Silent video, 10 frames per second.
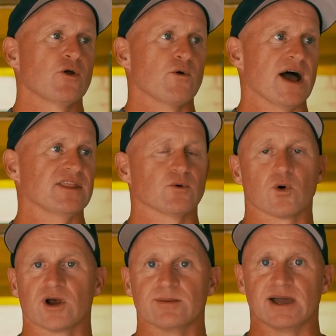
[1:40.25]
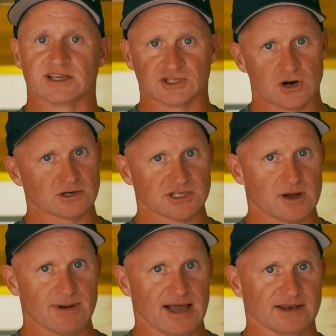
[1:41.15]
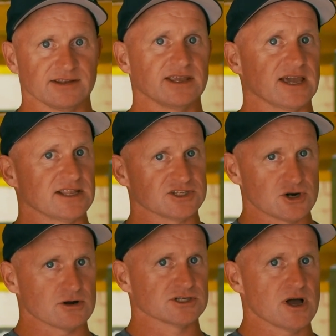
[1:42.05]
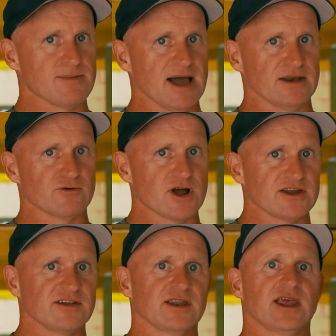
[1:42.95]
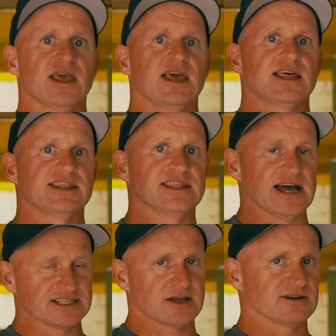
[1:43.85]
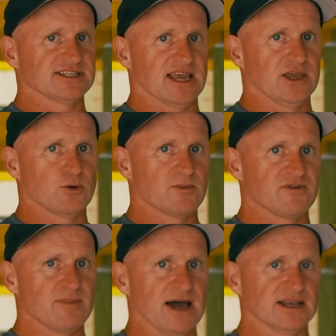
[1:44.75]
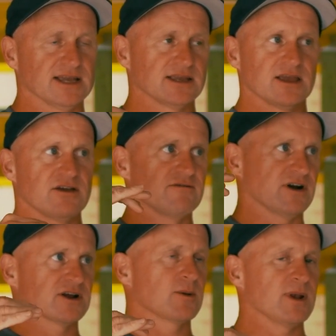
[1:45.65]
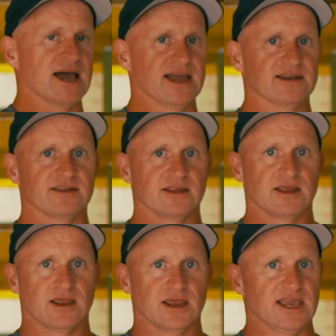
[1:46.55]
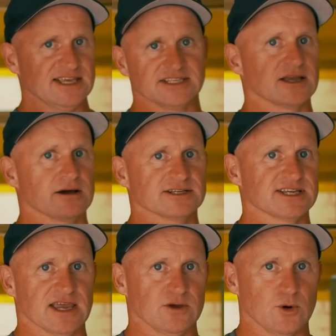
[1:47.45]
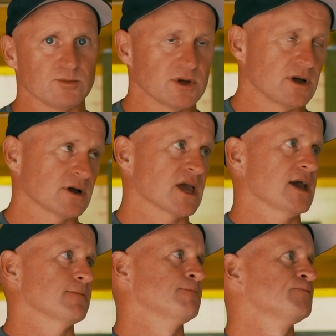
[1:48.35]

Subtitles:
Rather worry about a strong top hand. You get the strong top hand right, that's going to set you up for paddling. Vertical blade isn't going to set you up, okay?